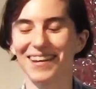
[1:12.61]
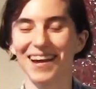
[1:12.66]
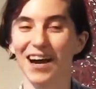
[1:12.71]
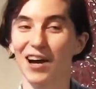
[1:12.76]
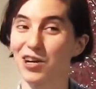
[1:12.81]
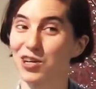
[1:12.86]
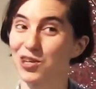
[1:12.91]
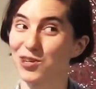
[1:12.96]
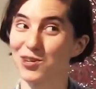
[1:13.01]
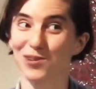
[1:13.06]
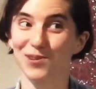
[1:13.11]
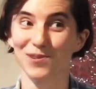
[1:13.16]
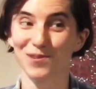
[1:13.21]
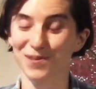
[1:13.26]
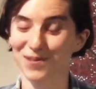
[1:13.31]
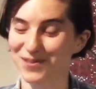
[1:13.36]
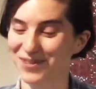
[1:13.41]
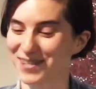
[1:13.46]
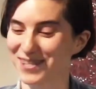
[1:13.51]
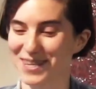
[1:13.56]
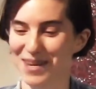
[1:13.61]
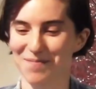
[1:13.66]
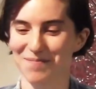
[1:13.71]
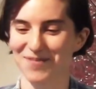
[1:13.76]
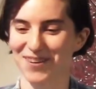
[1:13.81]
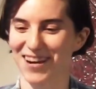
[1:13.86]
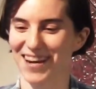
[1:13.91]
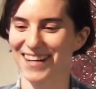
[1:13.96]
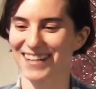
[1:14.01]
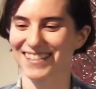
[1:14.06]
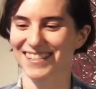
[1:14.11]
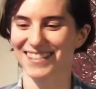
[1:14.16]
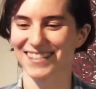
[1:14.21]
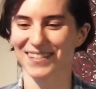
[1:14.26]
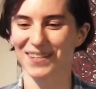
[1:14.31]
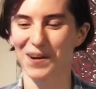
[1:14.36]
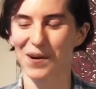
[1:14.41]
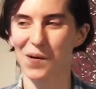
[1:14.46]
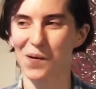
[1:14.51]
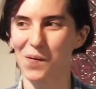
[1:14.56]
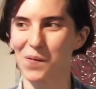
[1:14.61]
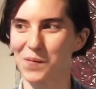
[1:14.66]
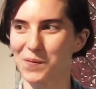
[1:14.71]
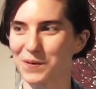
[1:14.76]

a huge subject, so